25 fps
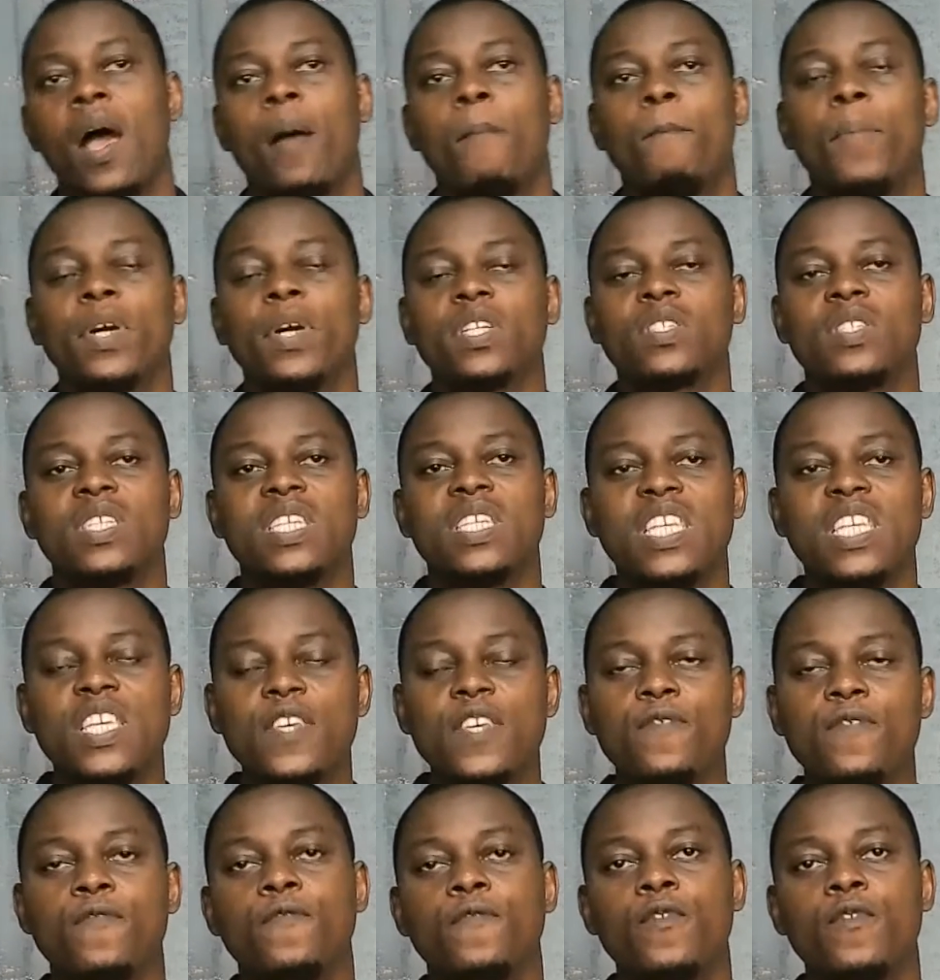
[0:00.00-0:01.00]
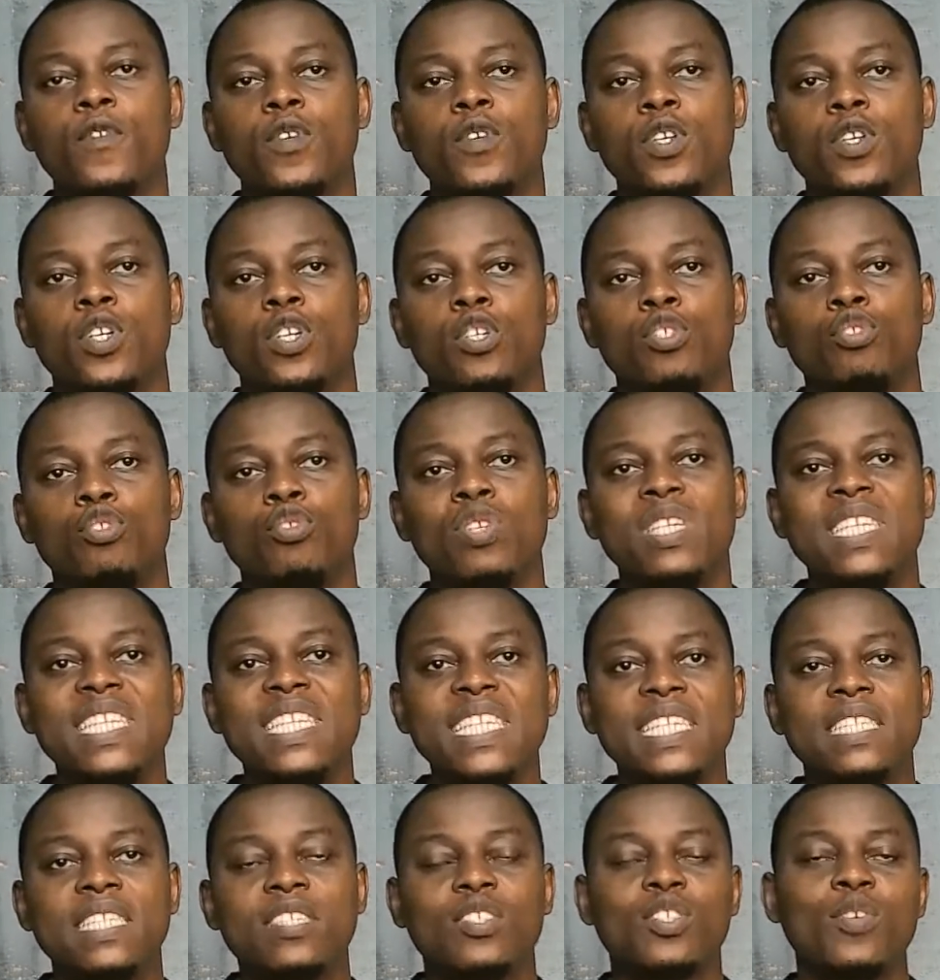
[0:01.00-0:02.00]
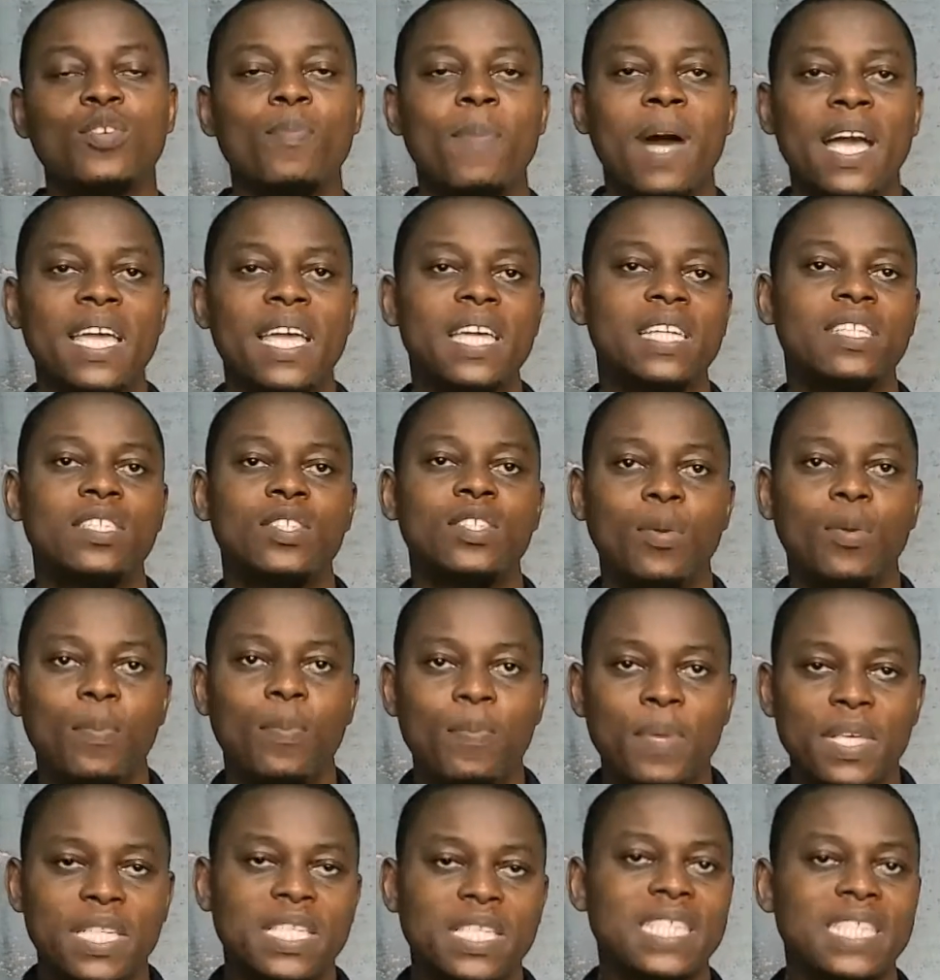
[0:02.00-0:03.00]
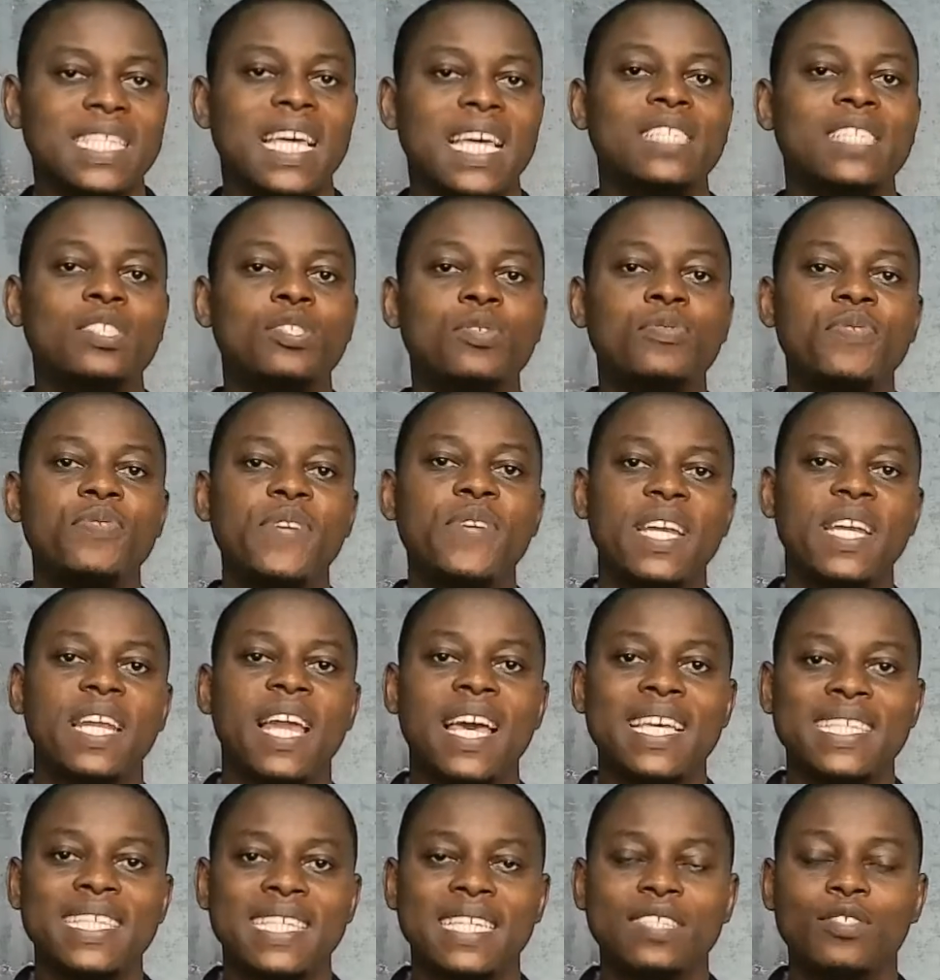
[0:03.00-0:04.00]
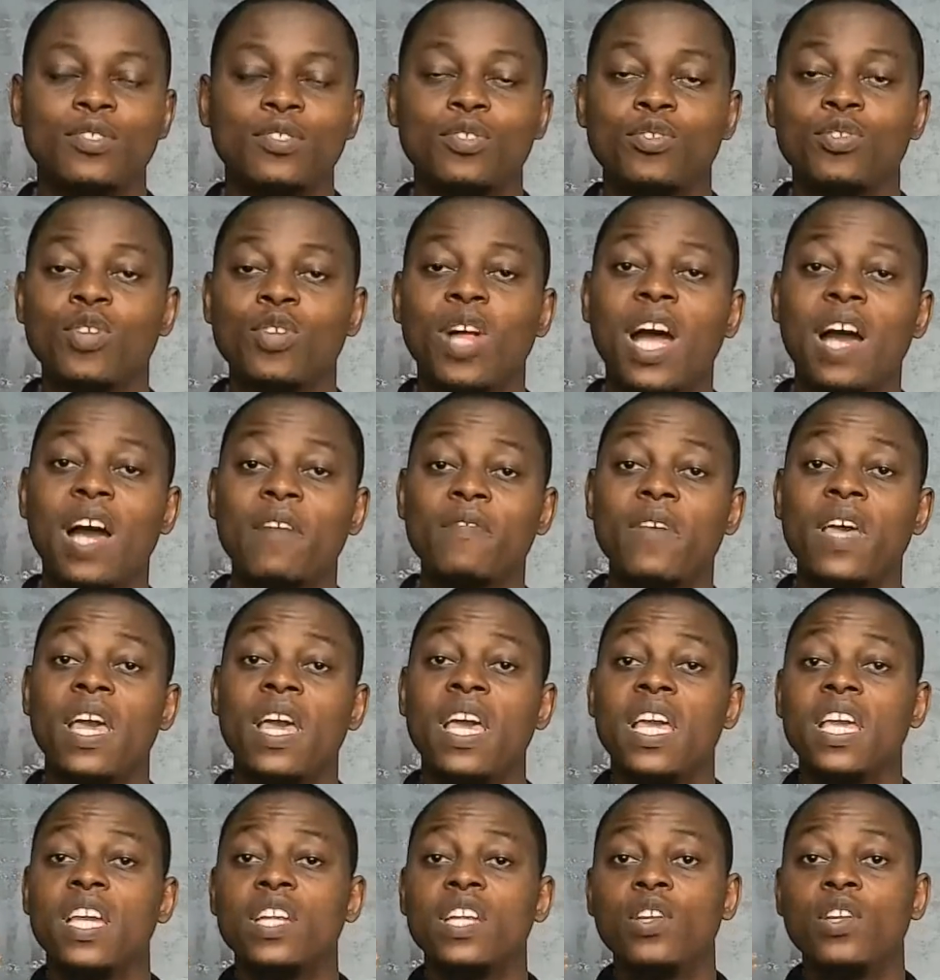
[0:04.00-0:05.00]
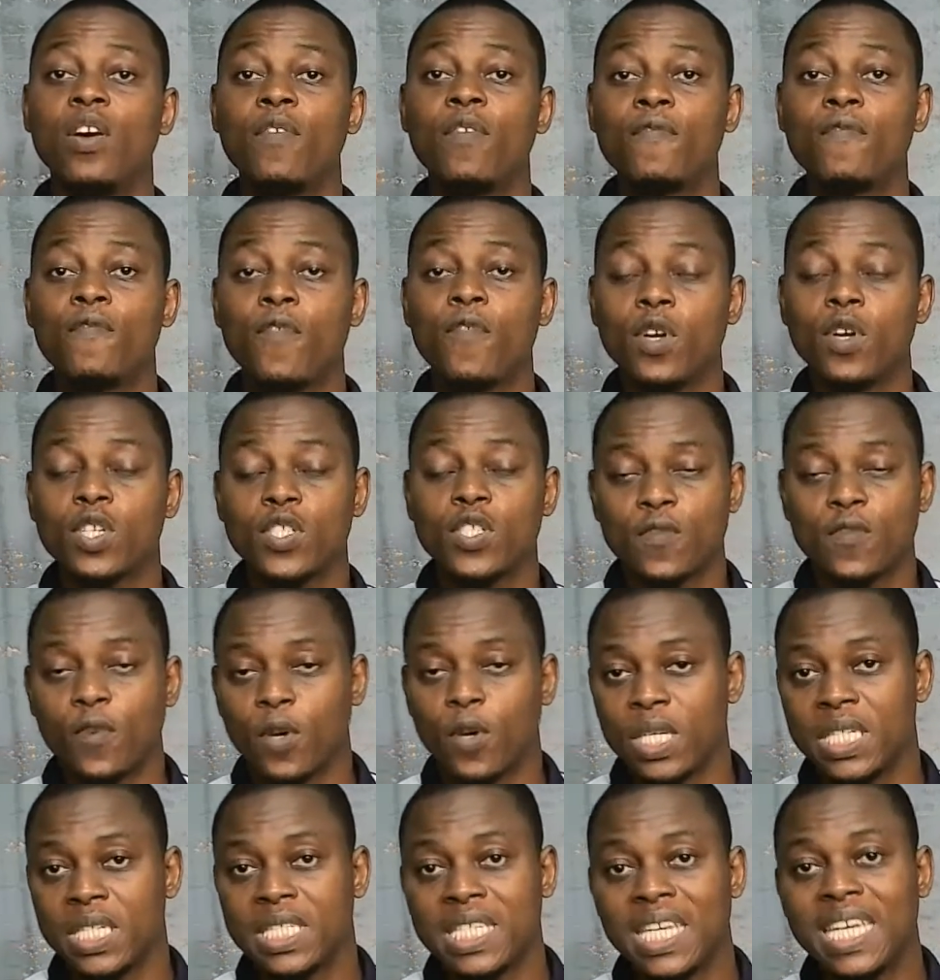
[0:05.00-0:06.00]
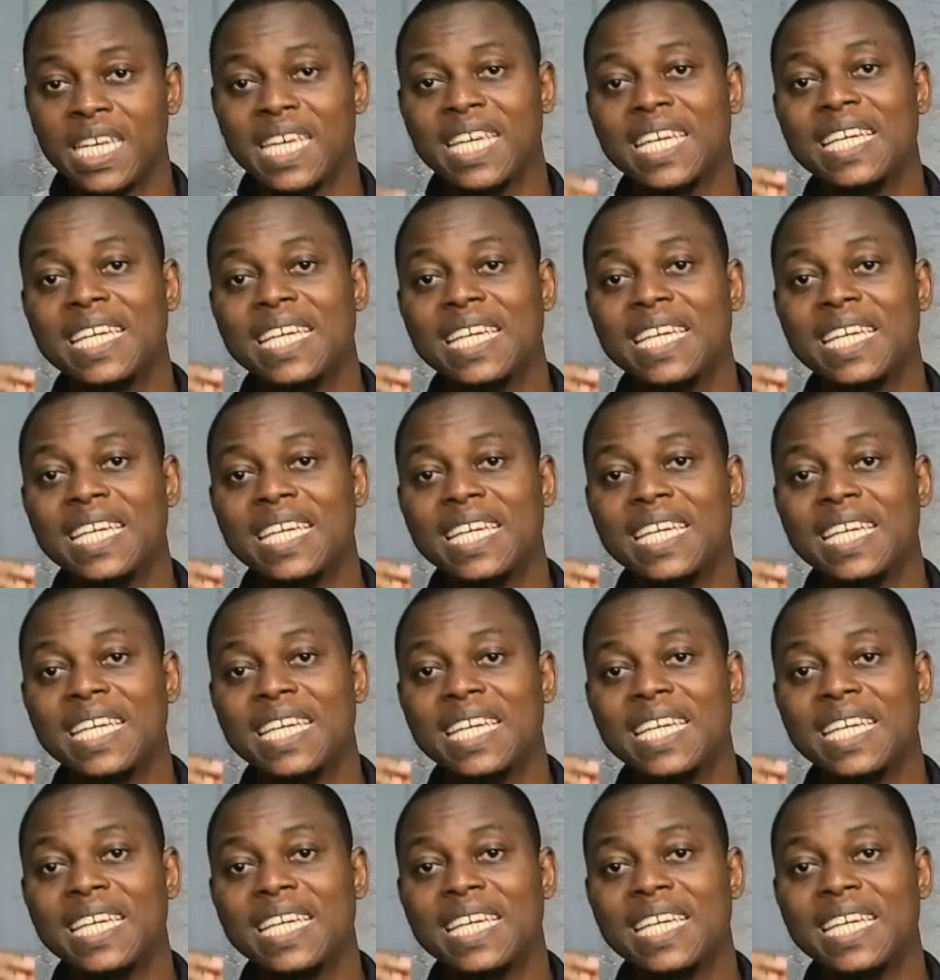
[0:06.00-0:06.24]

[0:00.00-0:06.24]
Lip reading: But if you need to market your business and you realize that you do not have enough funds for it,